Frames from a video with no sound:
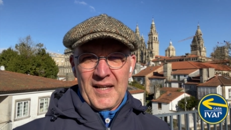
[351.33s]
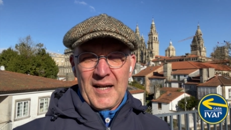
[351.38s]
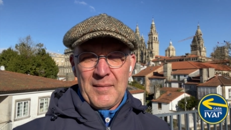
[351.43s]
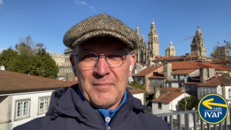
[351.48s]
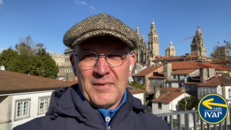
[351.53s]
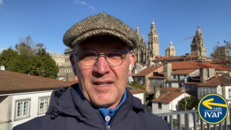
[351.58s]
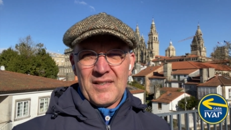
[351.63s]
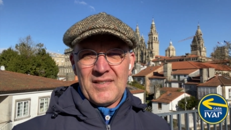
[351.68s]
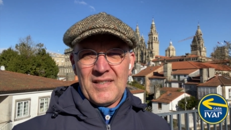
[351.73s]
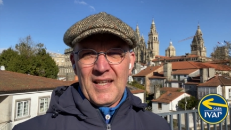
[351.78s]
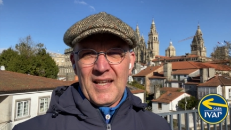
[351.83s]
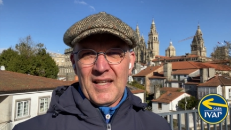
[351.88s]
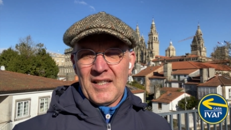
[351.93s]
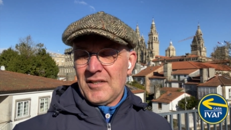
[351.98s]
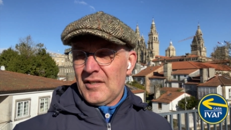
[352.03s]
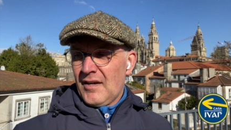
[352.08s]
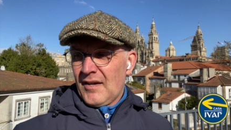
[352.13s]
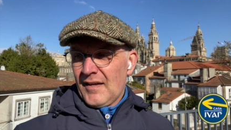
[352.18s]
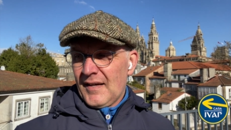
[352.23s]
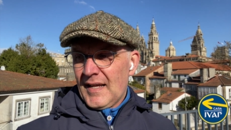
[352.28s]
I'm not saying
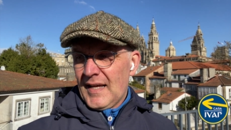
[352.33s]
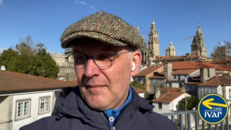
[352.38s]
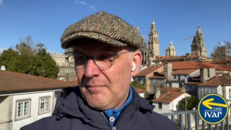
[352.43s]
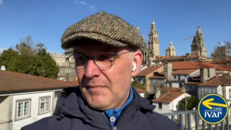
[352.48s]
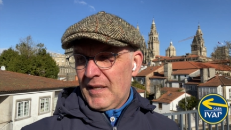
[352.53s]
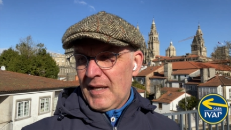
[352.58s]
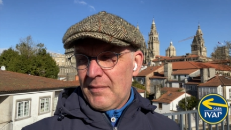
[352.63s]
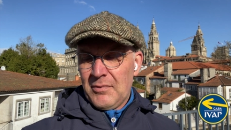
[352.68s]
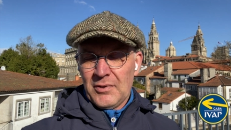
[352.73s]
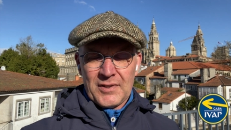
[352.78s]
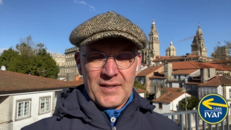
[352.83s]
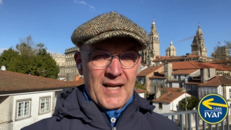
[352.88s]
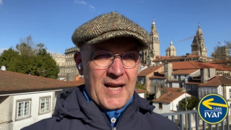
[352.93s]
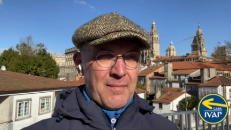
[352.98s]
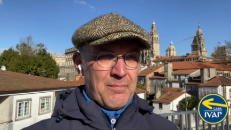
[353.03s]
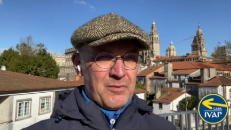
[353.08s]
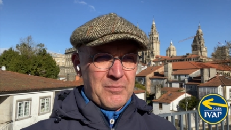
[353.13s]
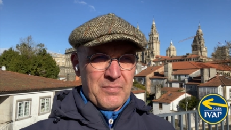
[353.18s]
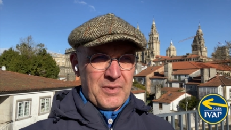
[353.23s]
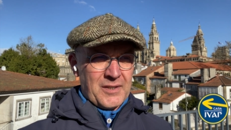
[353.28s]
it's not going to be able to
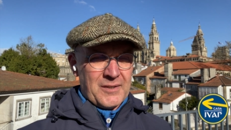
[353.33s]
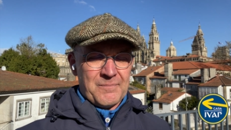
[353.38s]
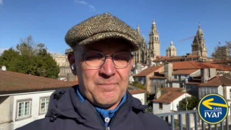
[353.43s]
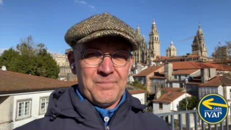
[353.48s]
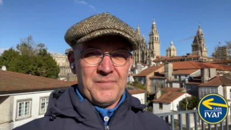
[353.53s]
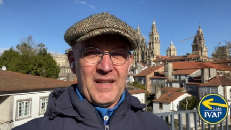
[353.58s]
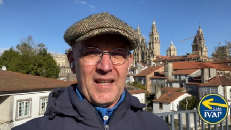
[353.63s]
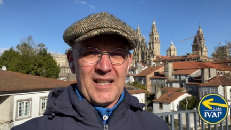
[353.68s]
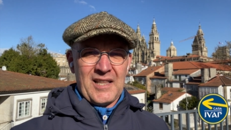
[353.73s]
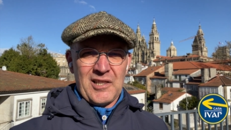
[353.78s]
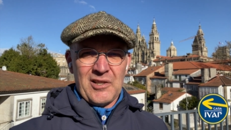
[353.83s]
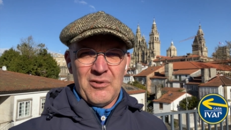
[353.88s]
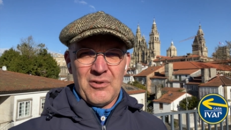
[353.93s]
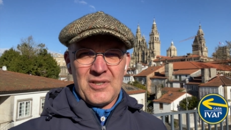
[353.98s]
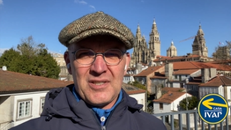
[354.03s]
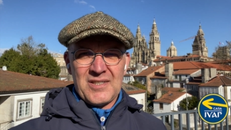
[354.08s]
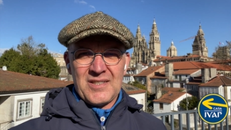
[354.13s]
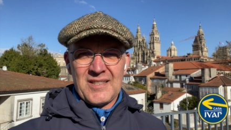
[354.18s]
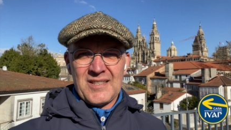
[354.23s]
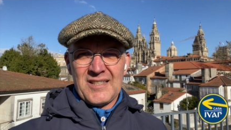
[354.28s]
happen, but it
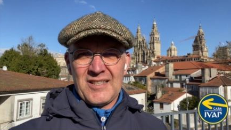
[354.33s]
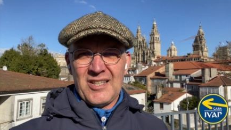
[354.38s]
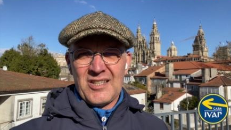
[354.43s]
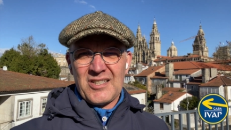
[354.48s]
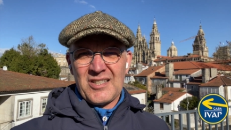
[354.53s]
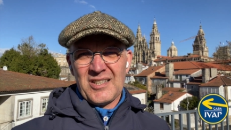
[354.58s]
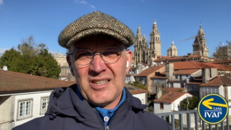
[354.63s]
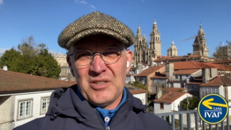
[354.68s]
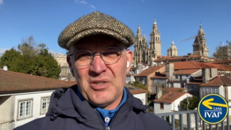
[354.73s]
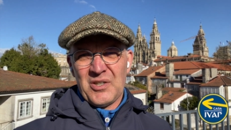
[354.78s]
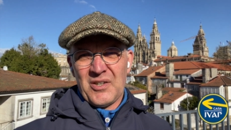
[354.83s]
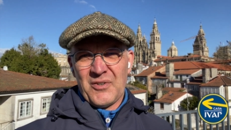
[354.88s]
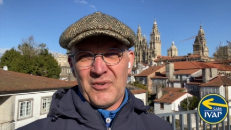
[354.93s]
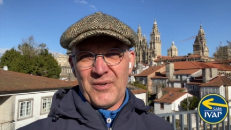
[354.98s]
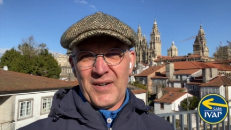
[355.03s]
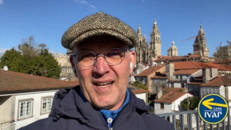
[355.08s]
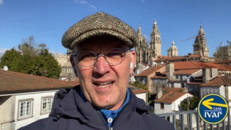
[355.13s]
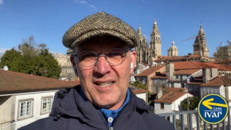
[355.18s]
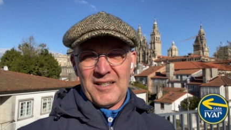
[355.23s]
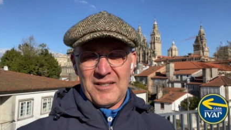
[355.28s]
doesn't look
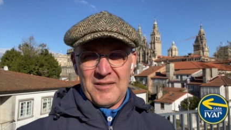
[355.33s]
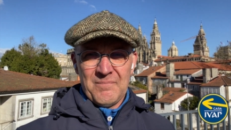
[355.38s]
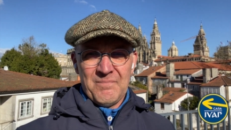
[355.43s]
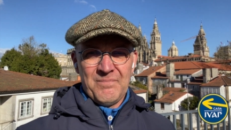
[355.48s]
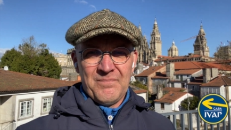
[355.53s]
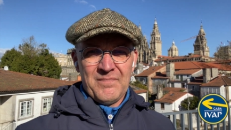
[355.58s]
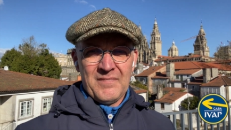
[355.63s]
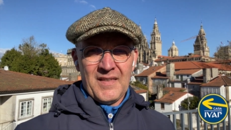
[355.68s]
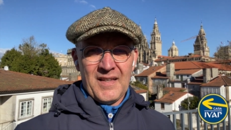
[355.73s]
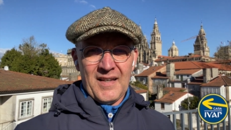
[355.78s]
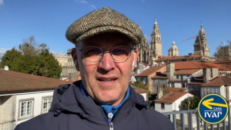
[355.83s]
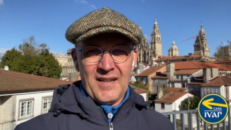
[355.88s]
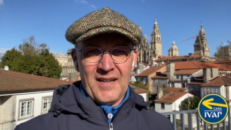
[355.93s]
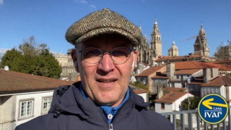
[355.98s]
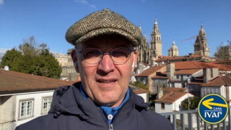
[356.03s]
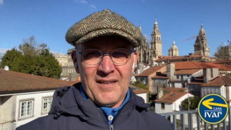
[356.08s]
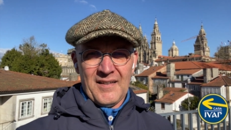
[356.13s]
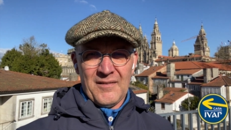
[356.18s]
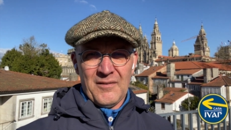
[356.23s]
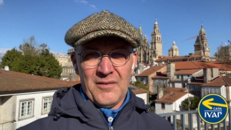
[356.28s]
great
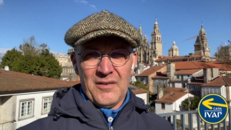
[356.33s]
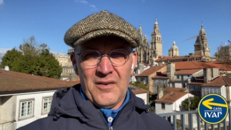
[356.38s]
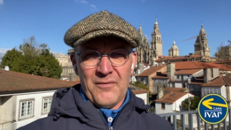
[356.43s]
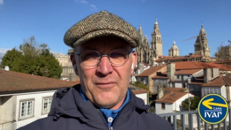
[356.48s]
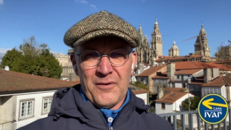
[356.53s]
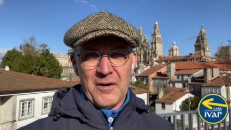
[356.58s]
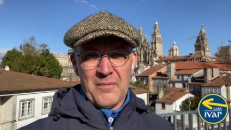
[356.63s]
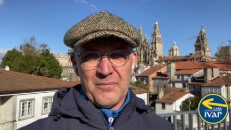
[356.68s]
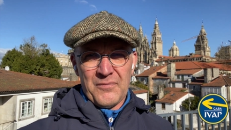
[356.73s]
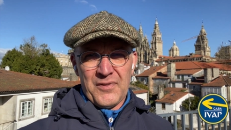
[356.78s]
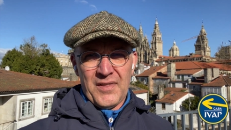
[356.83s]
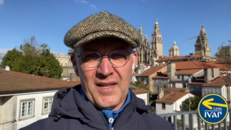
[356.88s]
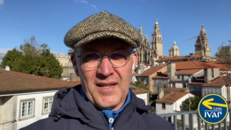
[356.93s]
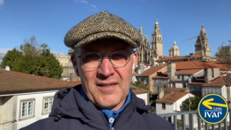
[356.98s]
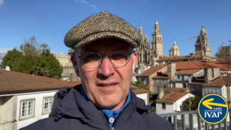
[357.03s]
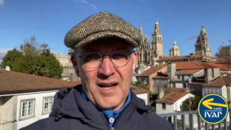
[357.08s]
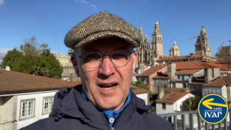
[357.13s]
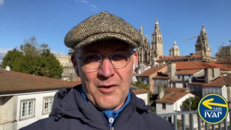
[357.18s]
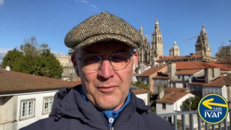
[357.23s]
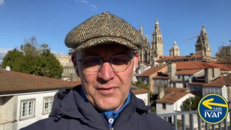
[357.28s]
from
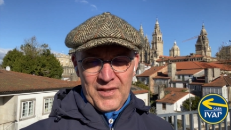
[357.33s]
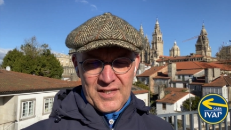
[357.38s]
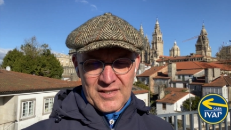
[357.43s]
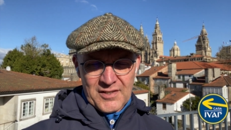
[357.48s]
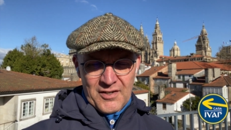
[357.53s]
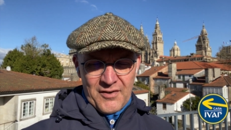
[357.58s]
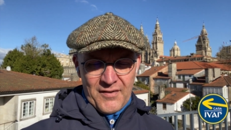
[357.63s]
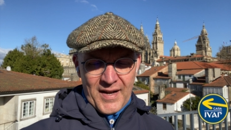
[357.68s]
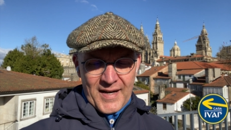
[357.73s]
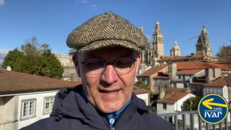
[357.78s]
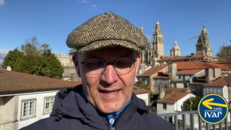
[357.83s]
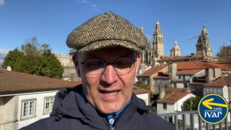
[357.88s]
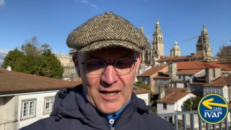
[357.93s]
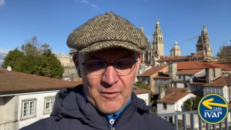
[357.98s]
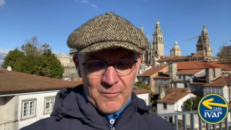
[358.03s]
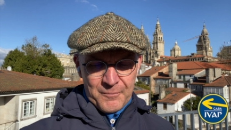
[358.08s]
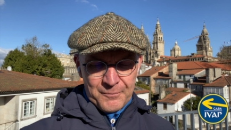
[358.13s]
how things are right now.